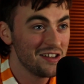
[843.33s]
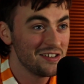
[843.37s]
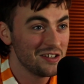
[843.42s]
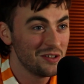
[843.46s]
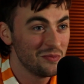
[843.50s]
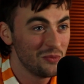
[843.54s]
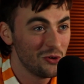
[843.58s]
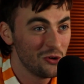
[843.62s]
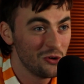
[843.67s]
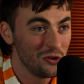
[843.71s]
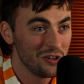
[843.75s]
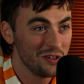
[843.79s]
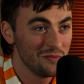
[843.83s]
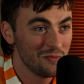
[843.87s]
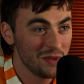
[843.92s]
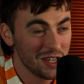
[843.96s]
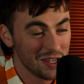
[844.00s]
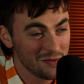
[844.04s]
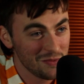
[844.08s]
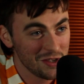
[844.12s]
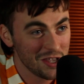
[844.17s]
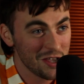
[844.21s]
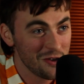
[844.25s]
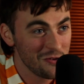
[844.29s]
in the morning, make
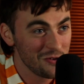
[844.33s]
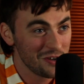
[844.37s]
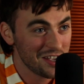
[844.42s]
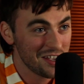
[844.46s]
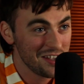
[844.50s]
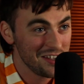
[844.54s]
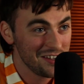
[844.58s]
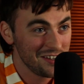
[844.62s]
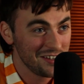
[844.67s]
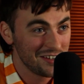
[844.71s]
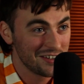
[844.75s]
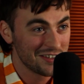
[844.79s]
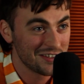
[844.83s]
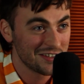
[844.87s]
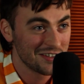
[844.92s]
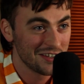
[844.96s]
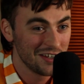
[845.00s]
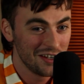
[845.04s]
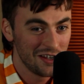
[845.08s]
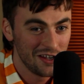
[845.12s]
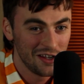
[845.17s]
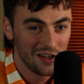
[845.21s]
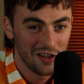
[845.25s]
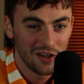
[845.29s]
me oatcakes,
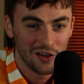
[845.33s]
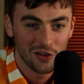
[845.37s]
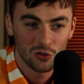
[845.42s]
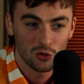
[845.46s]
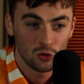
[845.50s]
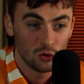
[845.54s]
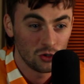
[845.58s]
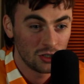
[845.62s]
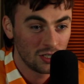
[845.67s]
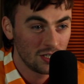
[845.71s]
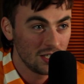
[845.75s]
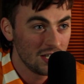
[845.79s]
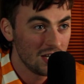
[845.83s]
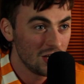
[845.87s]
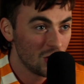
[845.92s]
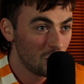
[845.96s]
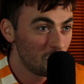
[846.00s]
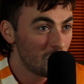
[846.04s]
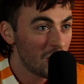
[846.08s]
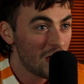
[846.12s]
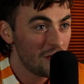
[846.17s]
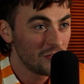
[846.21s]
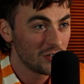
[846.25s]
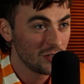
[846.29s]
clean up
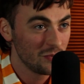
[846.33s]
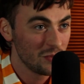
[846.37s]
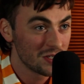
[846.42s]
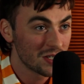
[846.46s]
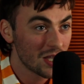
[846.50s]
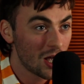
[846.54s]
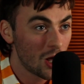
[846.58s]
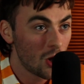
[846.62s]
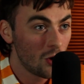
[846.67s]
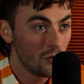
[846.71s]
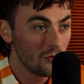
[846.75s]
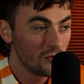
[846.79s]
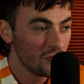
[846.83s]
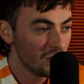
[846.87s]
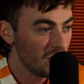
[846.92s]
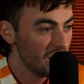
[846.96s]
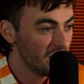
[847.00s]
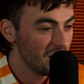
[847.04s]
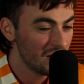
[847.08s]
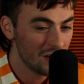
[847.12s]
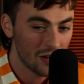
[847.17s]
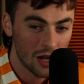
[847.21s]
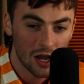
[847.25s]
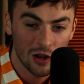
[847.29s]
after myself,
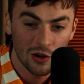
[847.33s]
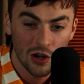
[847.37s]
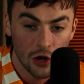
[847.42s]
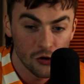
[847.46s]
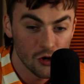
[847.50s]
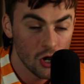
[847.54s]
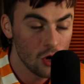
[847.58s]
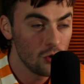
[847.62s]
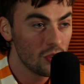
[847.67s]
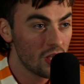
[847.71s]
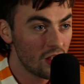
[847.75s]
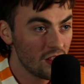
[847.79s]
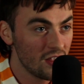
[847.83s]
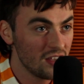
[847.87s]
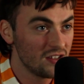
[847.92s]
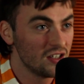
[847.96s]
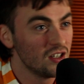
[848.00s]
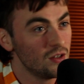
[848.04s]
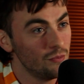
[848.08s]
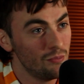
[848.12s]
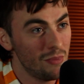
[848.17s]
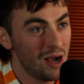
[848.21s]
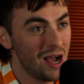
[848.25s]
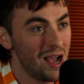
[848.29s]
and I know that this is
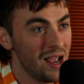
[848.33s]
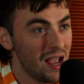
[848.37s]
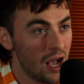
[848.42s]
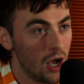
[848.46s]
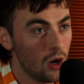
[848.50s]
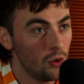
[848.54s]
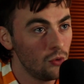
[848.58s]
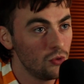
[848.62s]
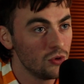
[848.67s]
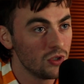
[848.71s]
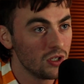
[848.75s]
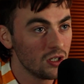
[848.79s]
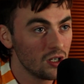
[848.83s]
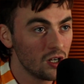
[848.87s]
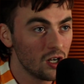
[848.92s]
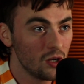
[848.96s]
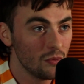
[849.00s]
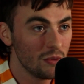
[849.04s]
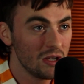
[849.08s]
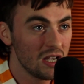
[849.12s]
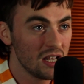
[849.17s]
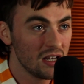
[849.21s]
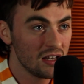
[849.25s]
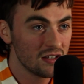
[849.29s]
my house. You know what I
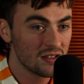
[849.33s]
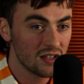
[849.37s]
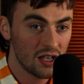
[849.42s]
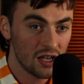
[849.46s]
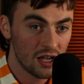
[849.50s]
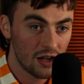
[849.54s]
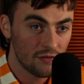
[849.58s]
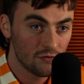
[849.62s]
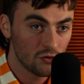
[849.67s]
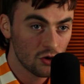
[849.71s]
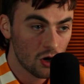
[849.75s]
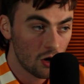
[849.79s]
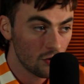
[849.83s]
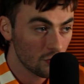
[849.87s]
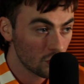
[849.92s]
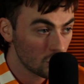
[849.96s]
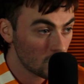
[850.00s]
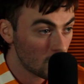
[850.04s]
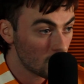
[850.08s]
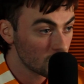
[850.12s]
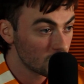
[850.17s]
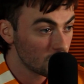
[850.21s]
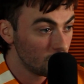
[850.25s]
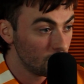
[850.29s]
mean? It's like I've
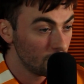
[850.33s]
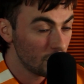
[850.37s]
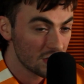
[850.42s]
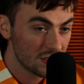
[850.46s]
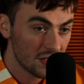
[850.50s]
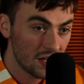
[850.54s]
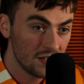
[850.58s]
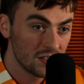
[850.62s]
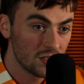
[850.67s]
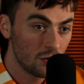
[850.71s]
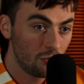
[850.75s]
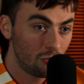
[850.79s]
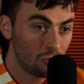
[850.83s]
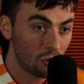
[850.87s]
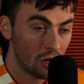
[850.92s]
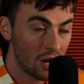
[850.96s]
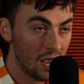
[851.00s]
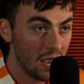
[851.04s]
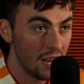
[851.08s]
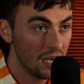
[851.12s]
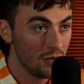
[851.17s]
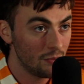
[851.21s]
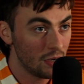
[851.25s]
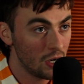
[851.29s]
got a sense of
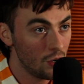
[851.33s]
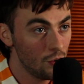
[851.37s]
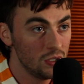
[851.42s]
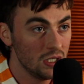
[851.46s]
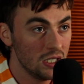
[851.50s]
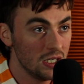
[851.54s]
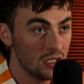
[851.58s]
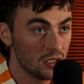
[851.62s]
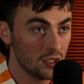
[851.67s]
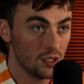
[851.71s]
pride about it.